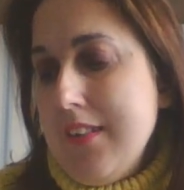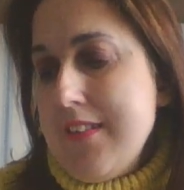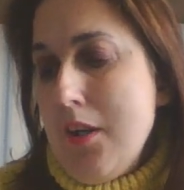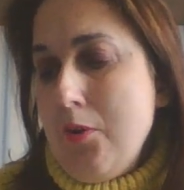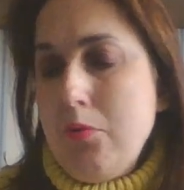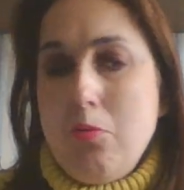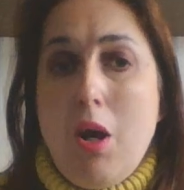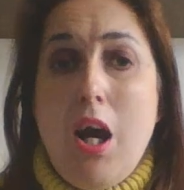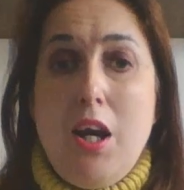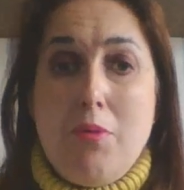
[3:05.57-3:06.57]
So
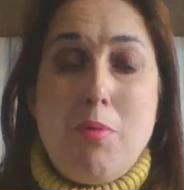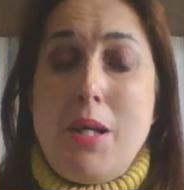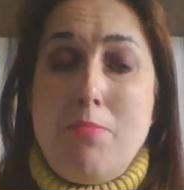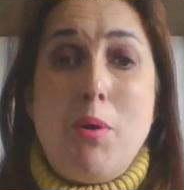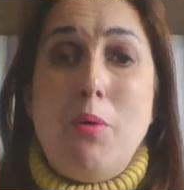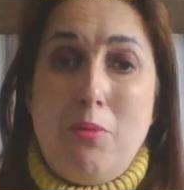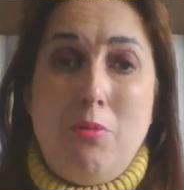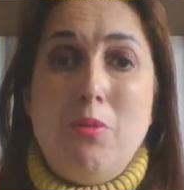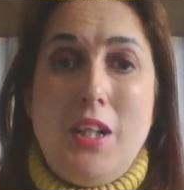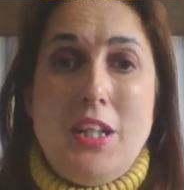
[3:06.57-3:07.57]
I hope
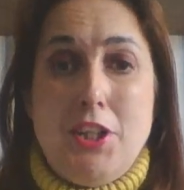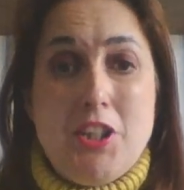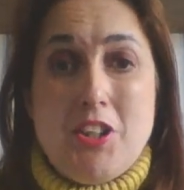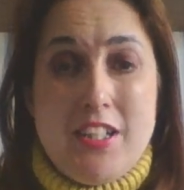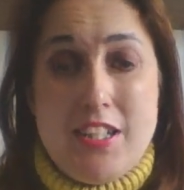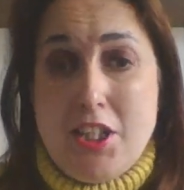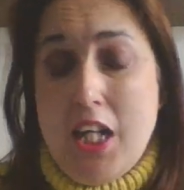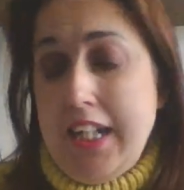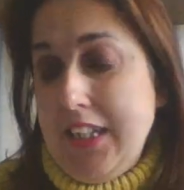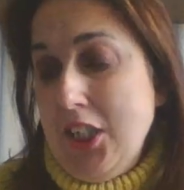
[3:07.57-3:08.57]
people enjoy the
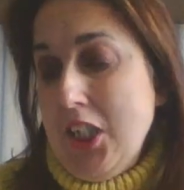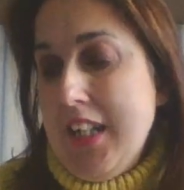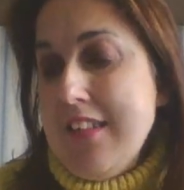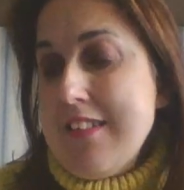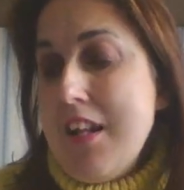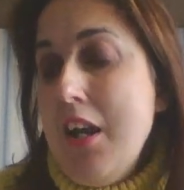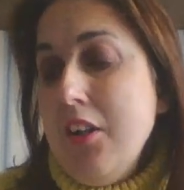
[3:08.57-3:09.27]
changes.